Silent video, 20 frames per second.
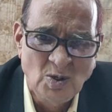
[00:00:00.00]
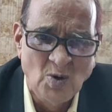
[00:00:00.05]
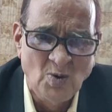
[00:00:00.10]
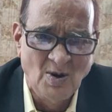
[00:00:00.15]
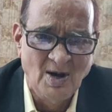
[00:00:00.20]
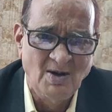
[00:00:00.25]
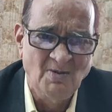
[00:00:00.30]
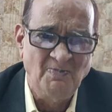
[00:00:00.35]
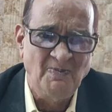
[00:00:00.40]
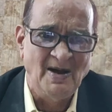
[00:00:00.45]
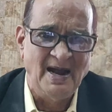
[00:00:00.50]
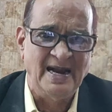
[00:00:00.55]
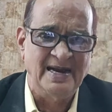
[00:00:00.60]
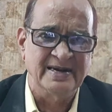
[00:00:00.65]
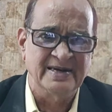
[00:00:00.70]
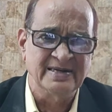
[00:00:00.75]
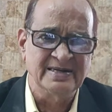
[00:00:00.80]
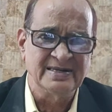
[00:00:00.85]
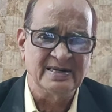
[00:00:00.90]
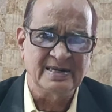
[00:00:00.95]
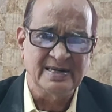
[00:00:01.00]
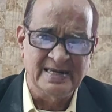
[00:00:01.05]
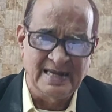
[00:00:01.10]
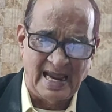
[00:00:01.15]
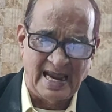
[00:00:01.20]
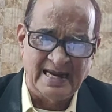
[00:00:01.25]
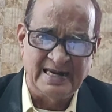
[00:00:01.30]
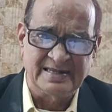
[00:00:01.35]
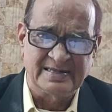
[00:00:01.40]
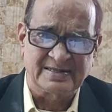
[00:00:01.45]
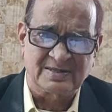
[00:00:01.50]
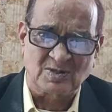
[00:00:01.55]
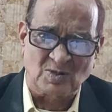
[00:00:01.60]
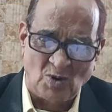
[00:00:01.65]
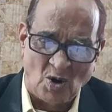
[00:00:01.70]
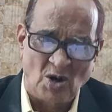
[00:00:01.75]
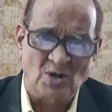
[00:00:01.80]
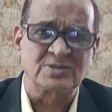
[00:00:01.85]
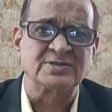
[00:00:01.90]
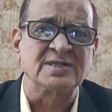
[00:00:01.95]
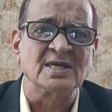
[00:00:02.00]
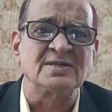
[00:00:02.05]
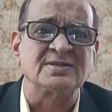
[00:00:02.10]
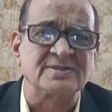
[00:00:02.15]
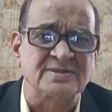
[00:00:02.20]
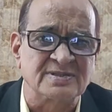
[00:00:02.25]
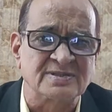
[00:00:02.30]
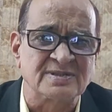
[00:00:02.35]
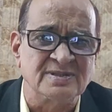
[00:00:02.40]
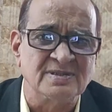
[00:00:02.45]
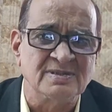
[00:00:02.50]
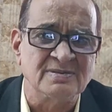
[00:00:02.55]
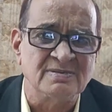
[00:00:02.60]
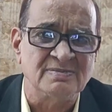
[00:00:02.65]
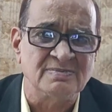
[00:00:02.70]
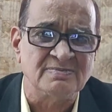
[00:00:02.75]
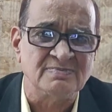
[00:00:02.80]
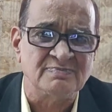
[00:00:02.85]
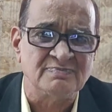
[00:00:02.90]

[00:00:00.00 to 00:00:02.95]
You will find eight courses.